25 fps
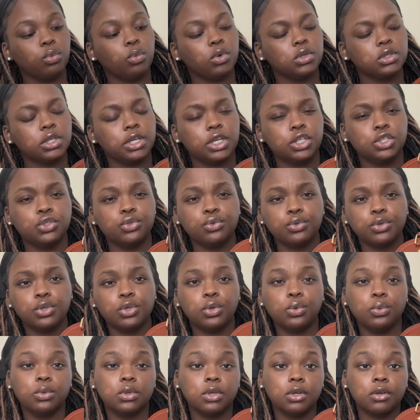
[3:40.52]
want to get you a
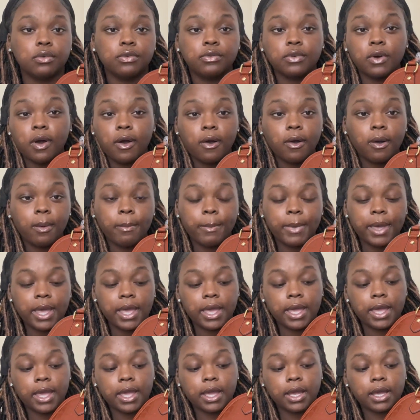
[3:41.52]
cute little fall
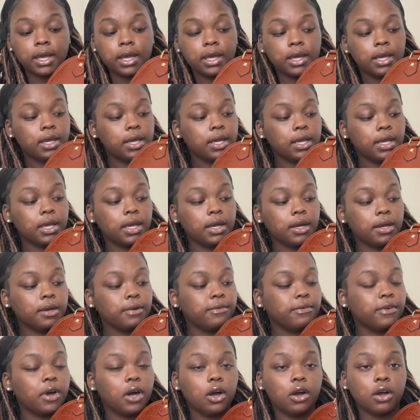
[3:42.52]
bag
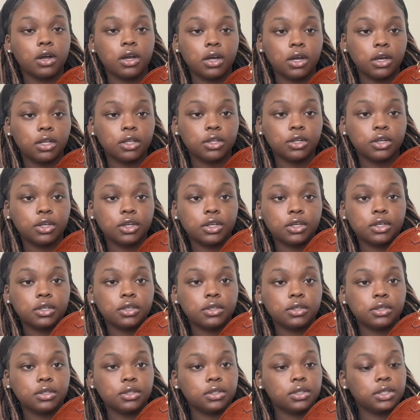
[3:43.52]
fall color
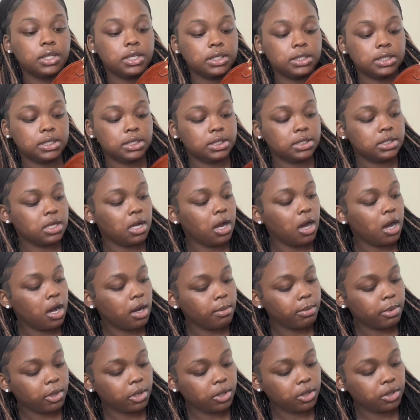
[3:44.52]
this is the
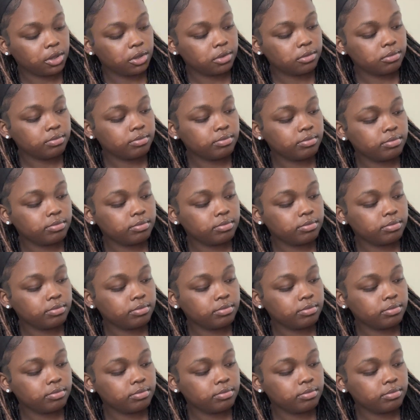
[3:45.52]
auburn